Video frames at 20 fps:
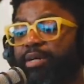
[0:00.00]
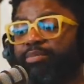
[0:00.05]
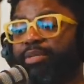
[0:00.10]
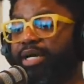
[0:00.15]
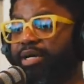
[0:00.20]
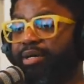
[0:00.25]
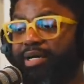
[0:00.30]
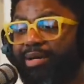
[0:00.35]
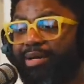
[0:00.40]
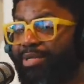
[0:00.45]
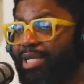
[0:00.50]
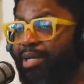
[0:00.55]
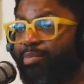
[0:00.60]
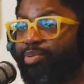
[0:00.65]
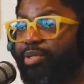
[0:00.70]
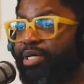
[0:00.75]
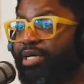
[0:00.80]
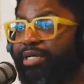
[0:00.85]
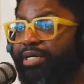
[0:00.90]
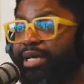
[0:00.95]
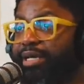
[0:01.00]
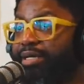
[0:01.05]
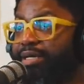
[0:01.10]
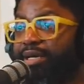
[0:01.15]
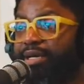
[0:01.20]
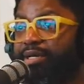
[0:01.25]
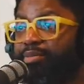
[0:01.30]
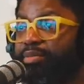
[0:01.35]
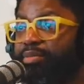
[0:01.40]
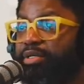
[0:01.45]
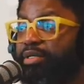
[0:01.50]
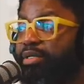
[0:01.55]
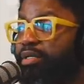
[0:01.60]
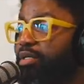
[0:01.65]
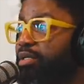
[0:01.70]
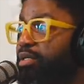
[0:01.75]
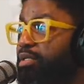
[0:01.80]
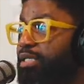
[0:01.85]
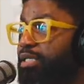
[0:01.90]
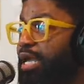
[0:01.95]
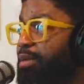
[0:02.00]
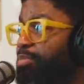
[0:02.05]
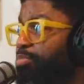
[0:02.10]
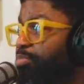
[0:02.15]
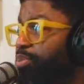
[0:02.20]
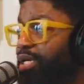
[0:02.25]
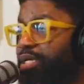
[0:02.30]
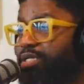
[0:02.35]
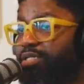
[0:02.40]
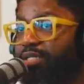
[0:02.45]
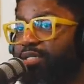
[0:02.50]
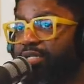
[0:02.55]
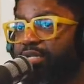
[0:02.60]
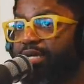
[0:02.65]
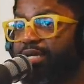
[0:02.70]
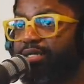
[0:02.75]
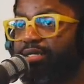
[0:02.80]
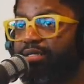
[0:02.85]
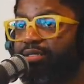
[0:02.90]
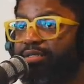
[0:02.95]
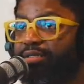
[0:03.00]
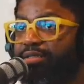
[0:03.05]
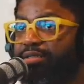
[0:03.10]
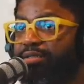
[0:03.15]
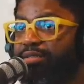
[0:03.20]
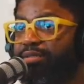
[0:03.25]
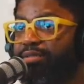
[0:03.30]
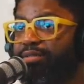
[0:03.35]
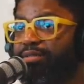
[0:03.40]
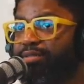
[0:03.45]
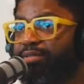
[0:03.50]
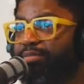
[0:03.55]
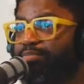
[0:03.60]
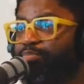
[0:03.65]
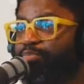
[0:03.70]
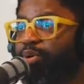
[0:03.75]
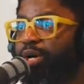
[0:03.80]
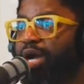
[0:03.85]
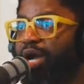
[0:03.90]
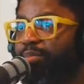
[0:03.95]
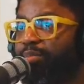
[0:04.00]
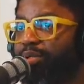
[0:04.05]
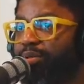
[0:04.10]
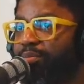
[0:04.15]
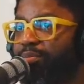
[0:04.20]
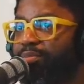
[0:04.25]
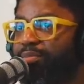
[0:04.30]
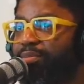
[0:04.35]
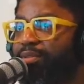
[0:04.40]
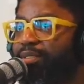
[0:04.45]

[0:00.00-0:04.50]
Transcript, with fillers: I'm not, I'm not playing that game. That pixelated problem.